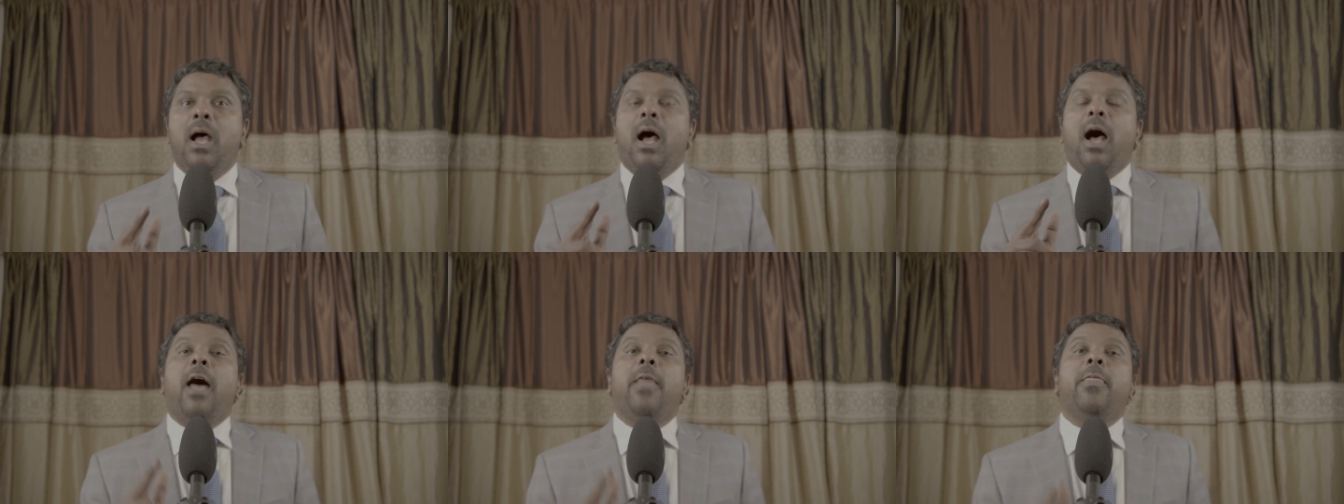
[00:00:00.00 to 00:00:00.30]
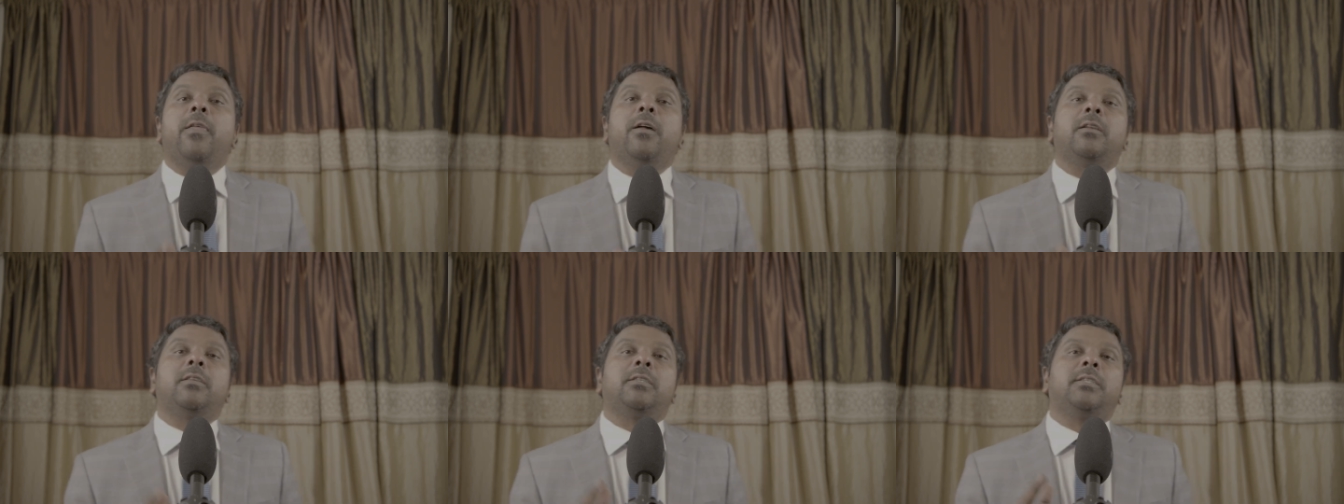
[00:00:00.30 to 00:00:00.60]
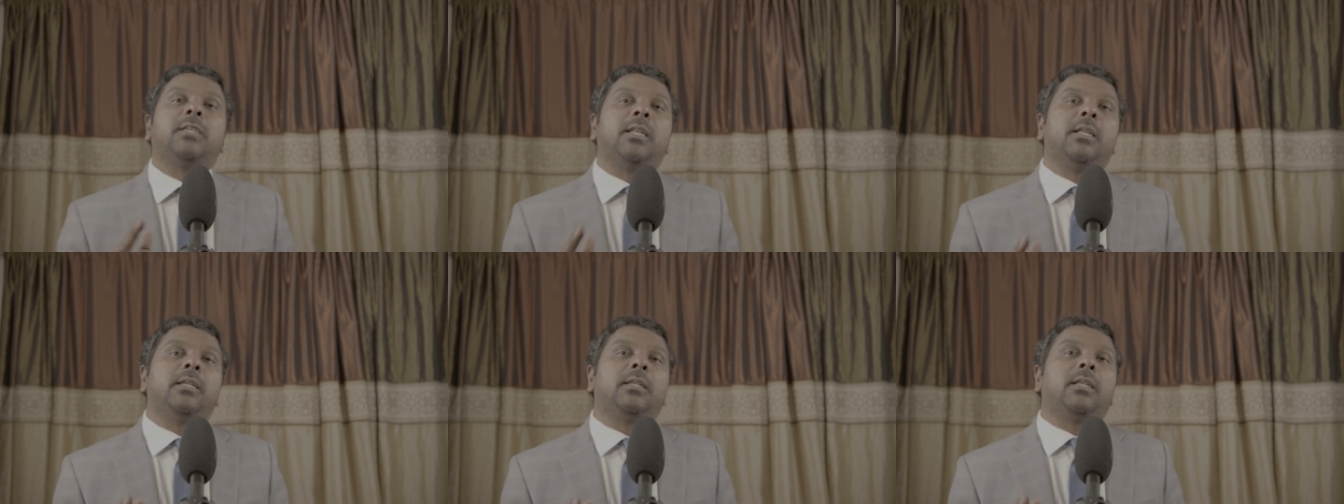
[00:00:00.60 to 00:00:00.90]
Other
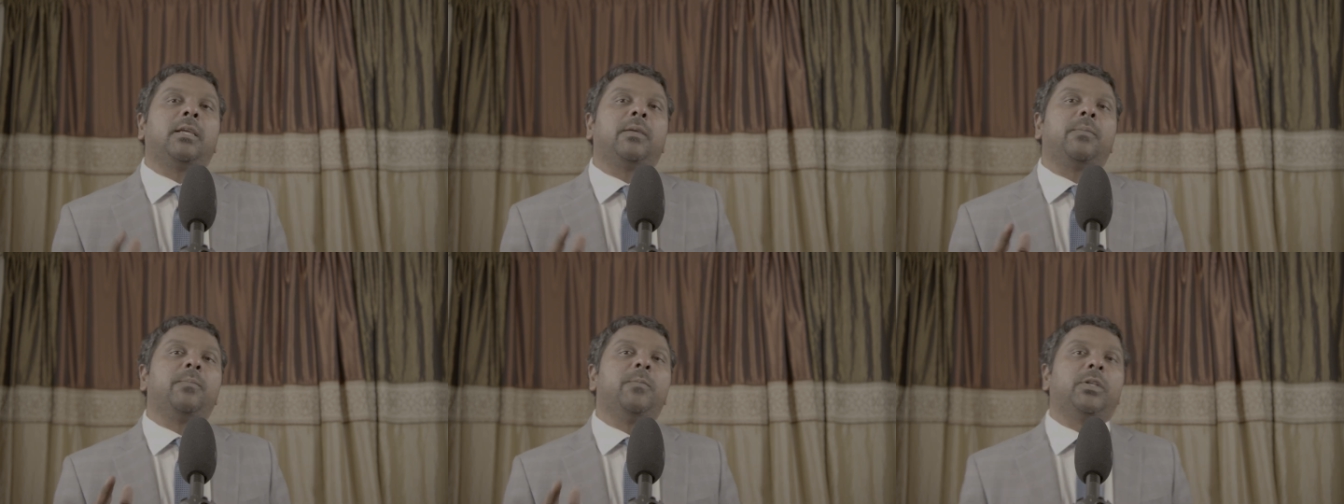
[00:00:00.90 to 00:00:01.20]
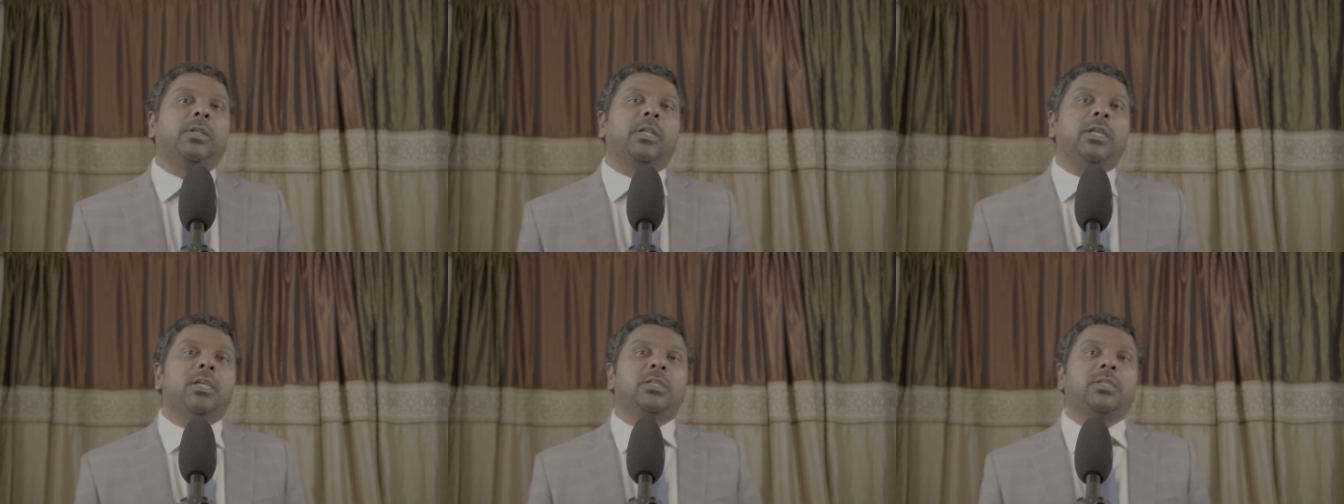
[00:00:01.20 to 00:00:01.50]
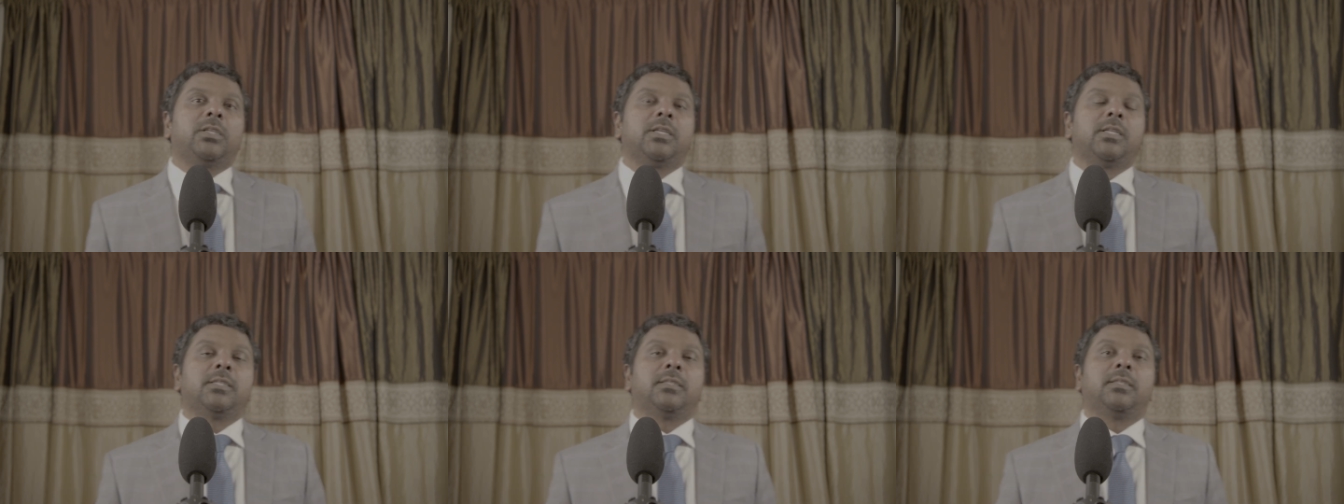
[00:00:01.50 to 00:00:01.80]
genetic
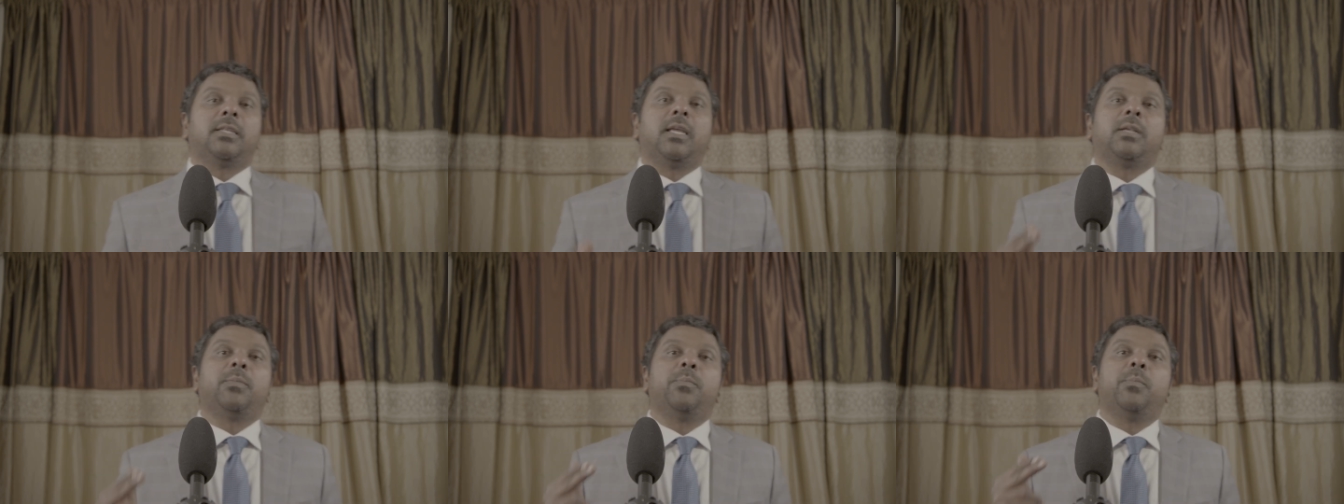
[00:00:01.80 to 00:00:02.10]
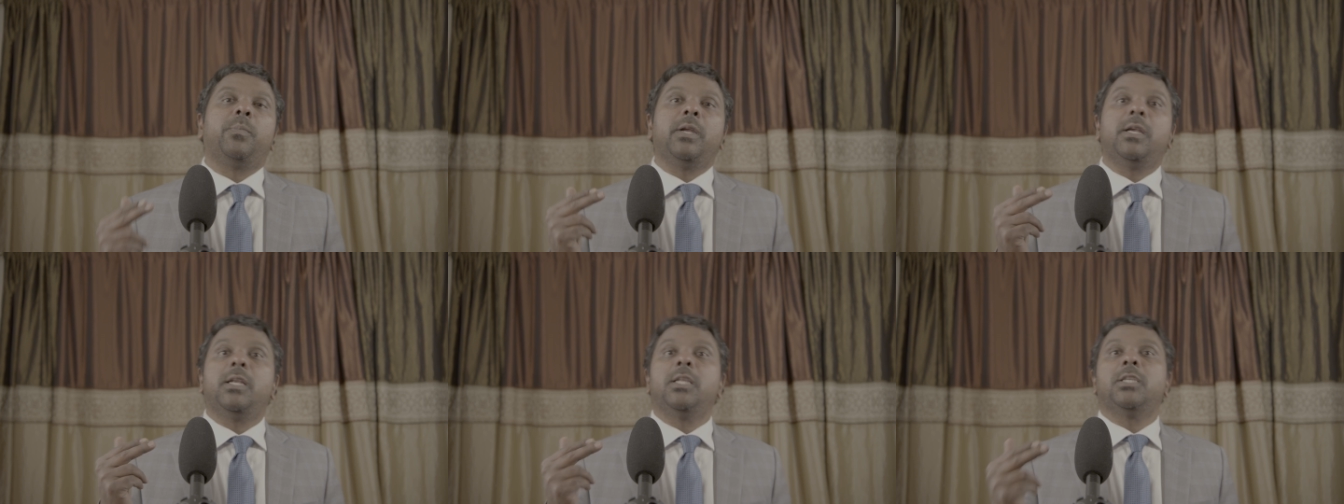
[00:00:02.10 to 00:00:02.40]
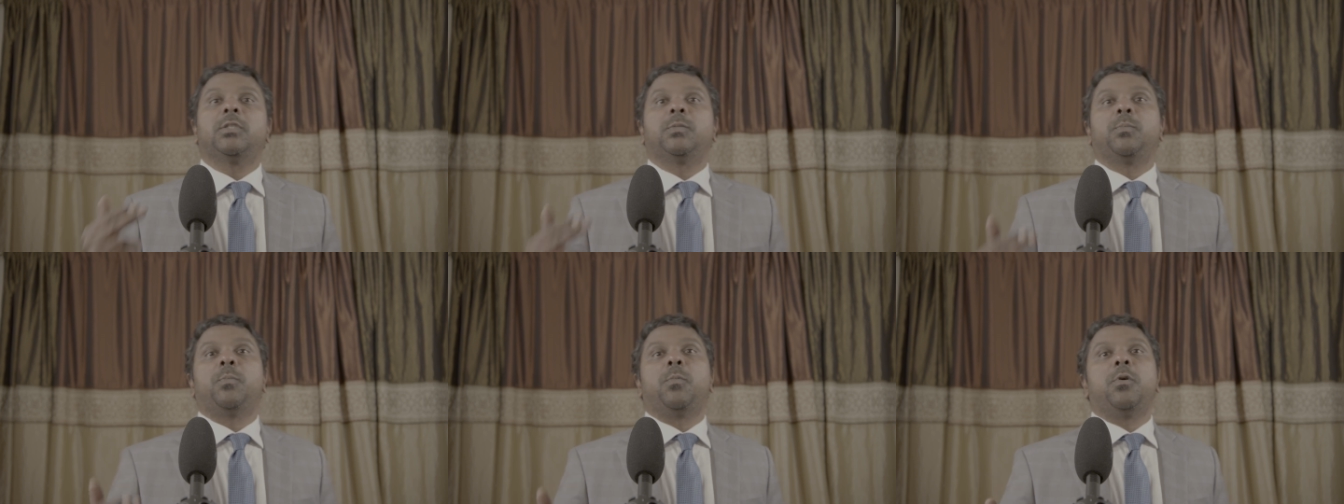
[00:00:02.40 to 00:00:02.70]
mutations that
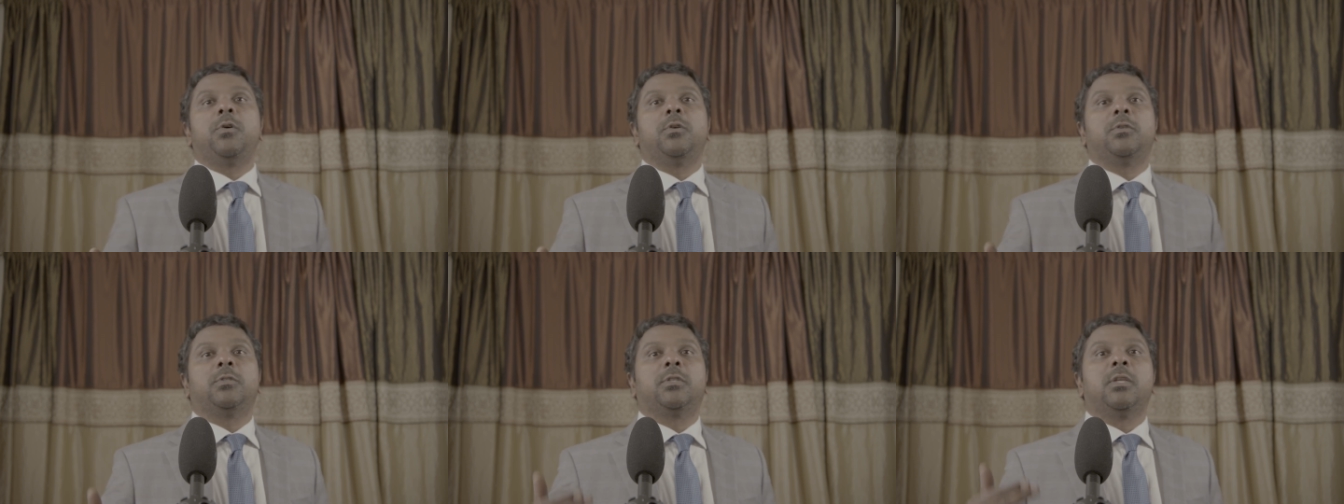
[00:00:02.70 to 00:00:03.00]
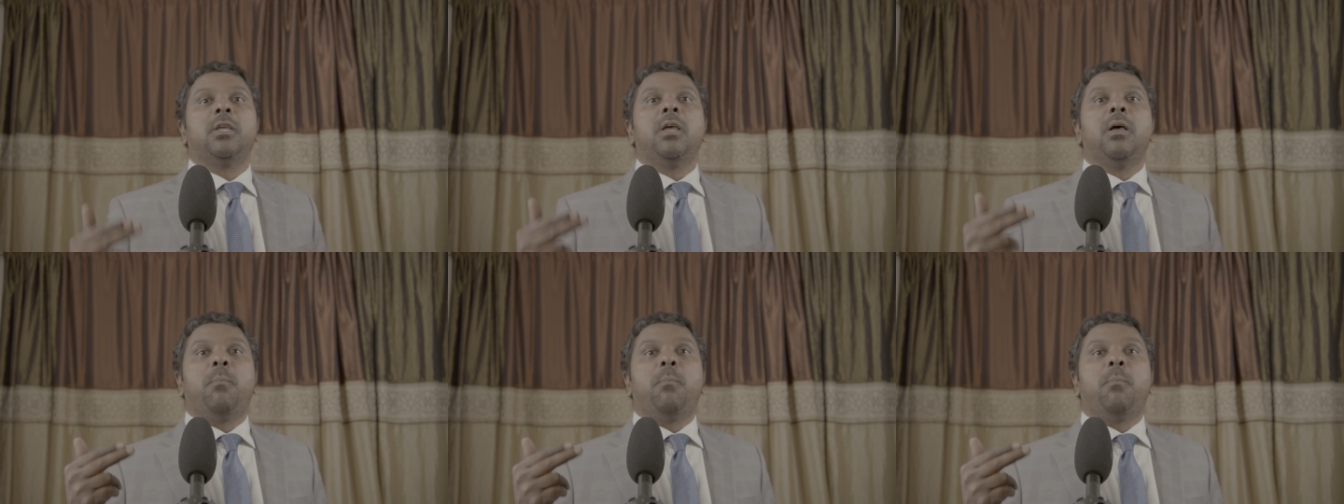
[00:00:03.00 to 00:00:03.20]
predispose